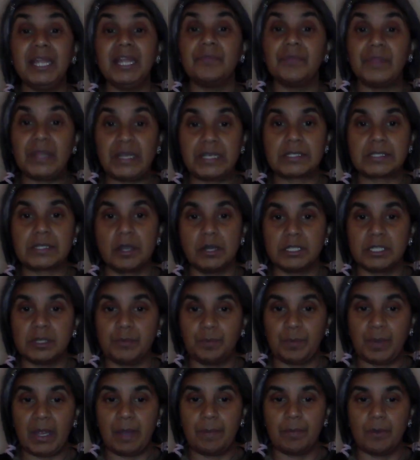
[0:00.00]
of these kind
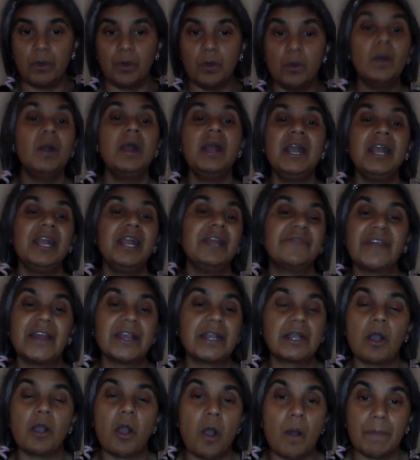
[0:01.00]
of people if they
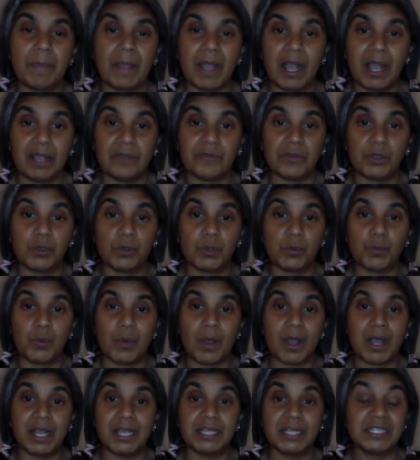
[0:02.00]
can't behave in good
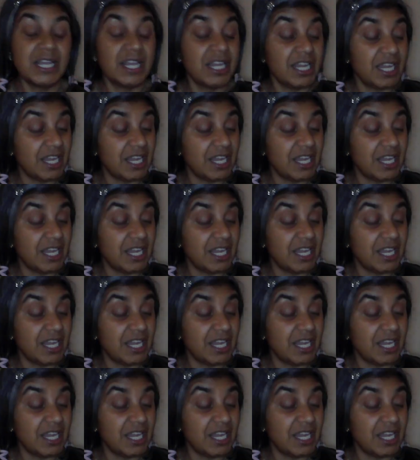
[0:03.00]
ways,